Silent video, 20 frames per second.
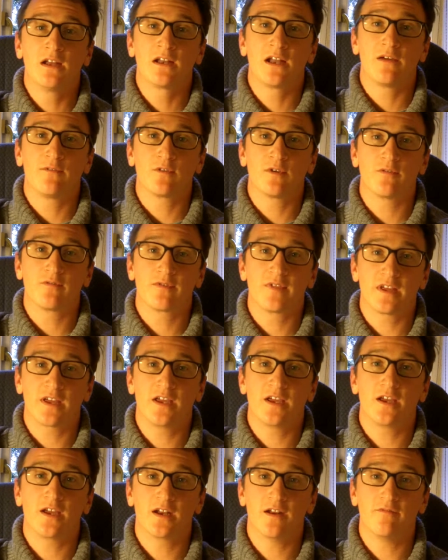level of
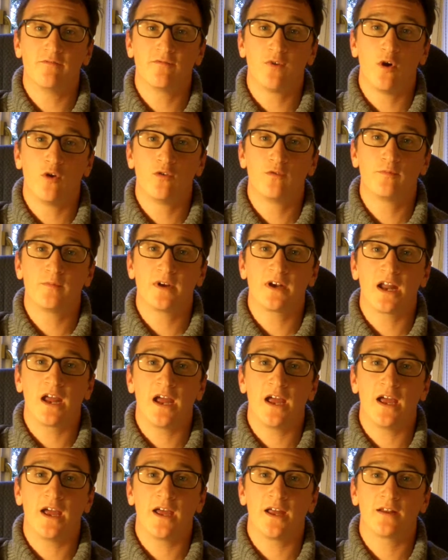thinking and involvement,
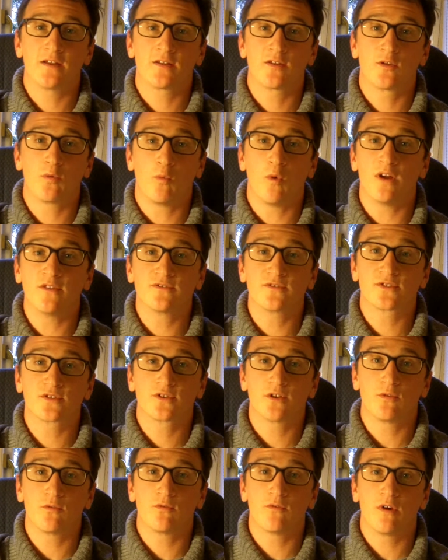and the ones
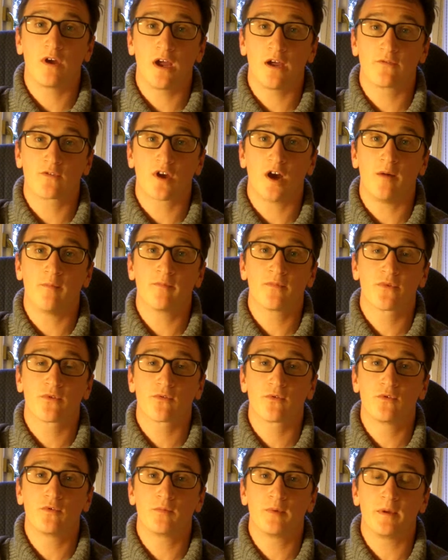that have come
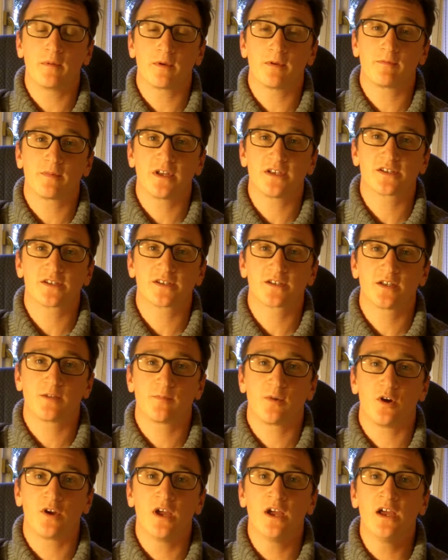through People and Places in
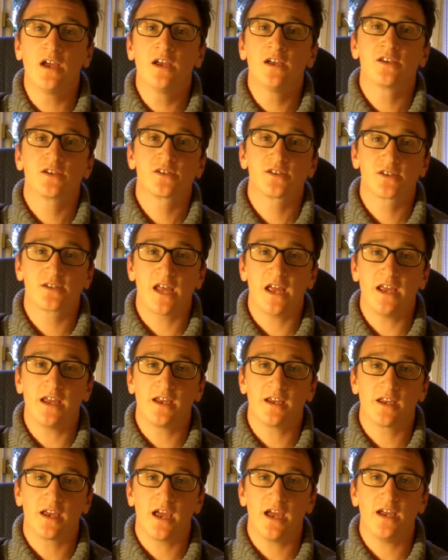the past
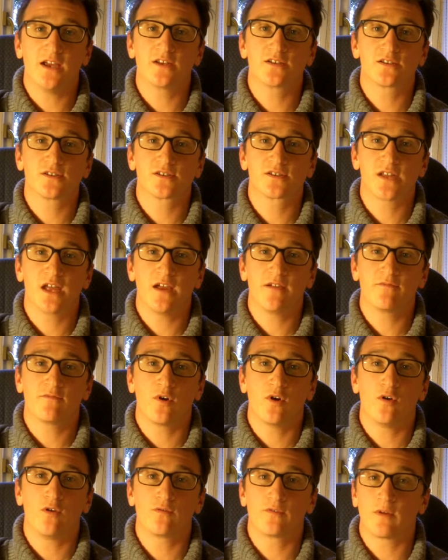stay engaged and stay
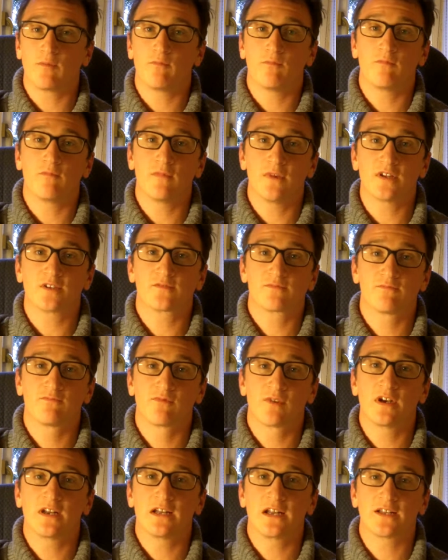involved, and it's
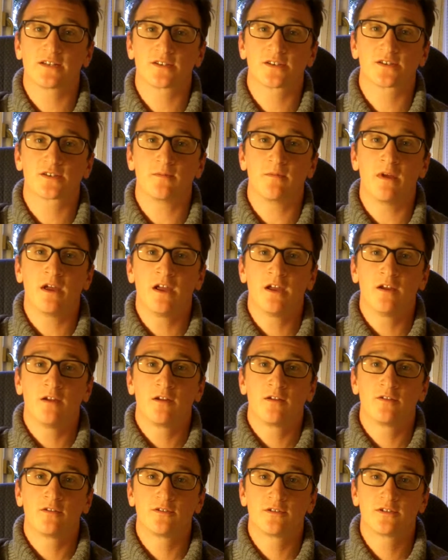really led to some
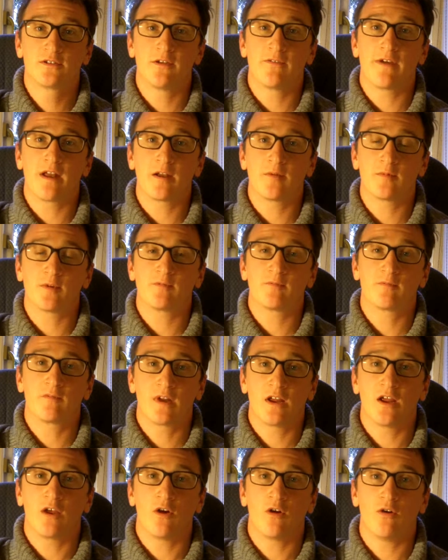
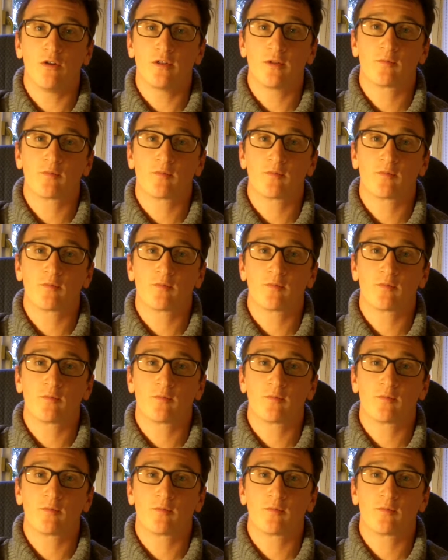development on